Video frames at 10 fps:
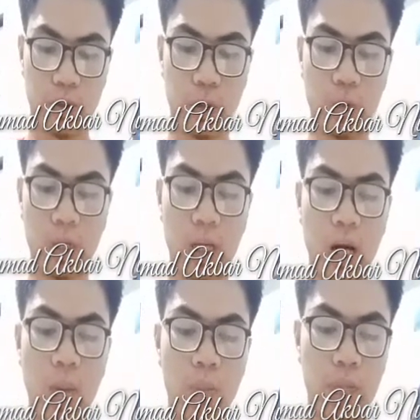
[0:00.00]
pick
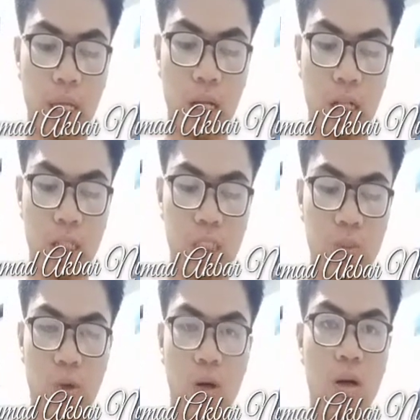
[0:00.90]
up English
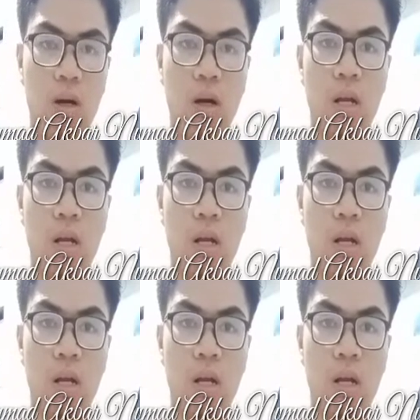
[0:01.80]
from